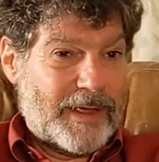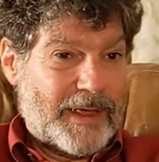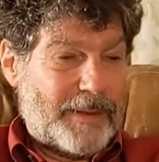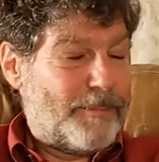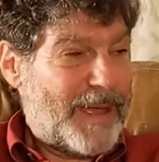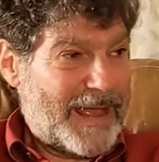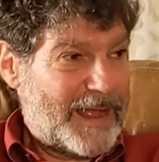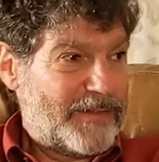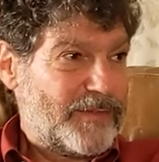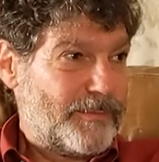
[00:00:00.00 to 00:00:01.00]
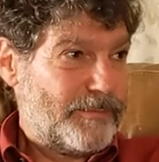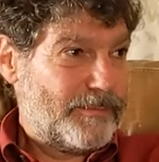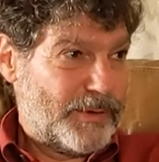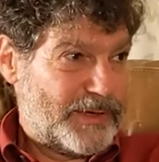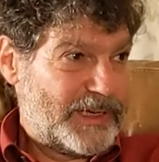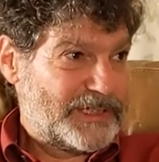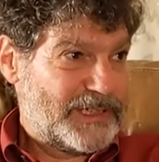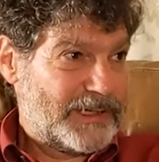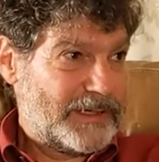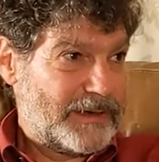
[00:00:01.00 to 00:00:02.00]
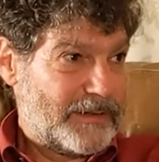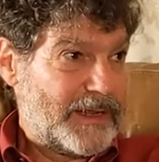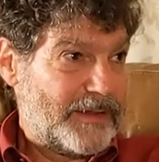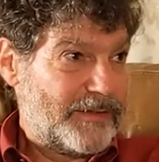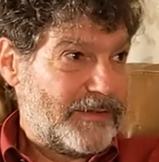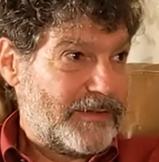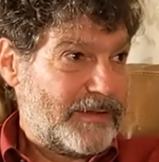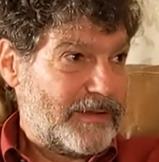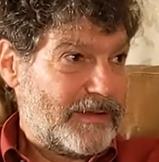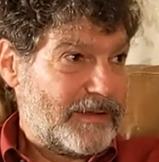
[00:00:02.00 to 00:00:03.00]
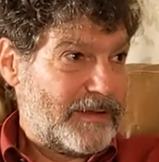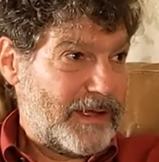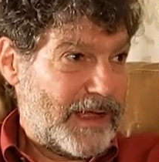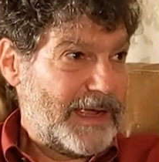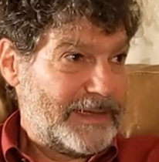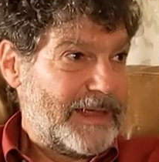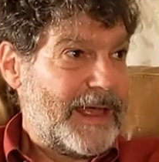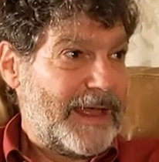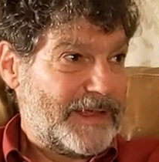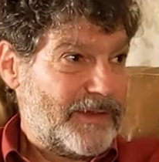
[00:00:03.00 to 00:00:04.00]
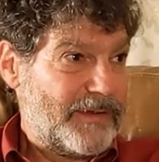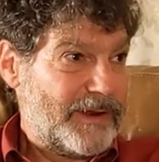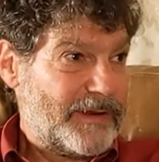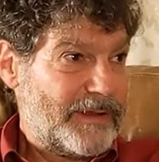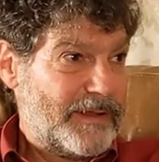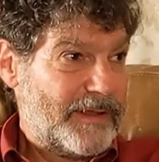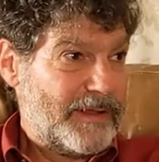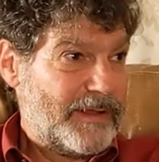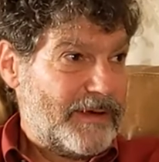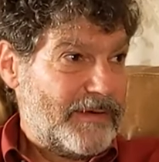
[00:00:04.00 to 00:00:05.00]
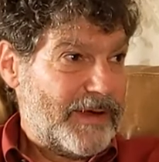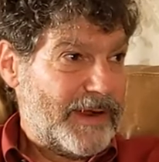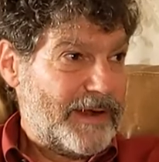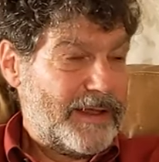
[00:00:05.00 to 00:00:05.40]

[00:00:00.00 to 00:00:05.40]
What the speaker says: a past prediction that is highly accurate, right?